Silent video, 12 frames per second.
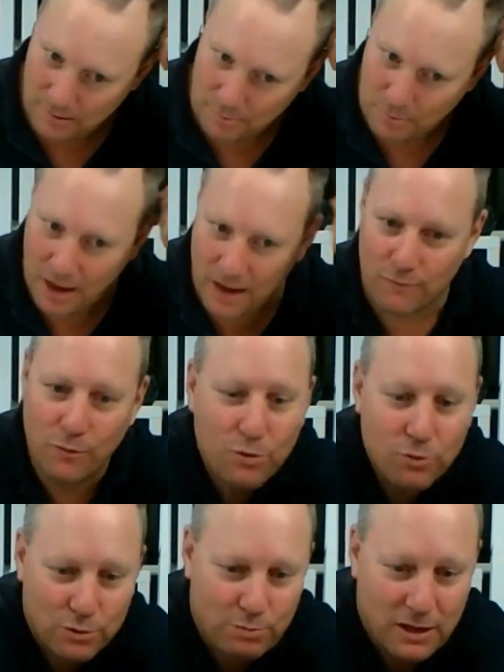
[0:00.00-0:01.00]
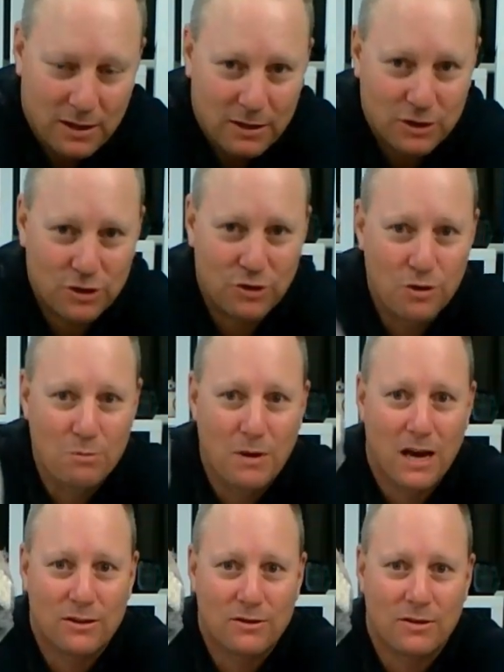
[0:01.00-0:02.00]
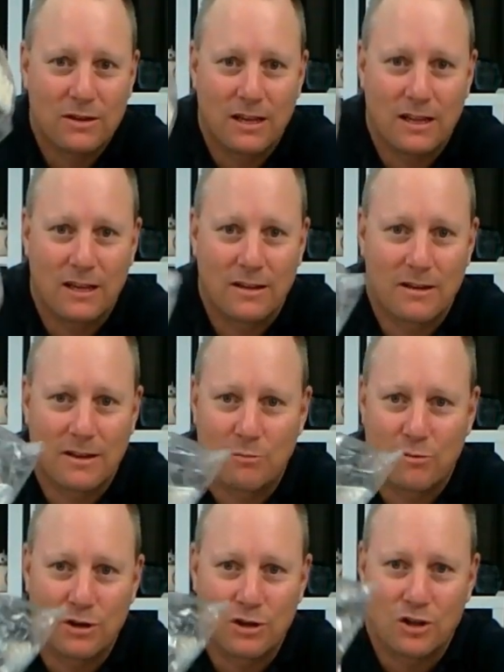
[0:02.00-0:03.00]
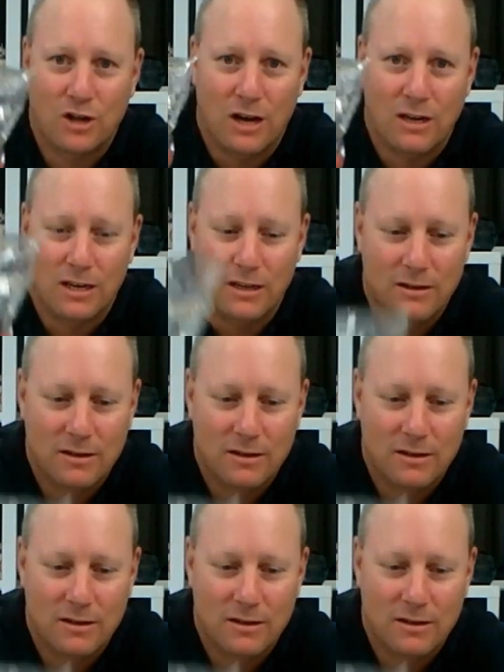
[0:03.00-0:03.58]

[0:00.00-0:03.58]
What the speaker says: Bag 4 is big, 2 bags, look at that, they're pretty chunky.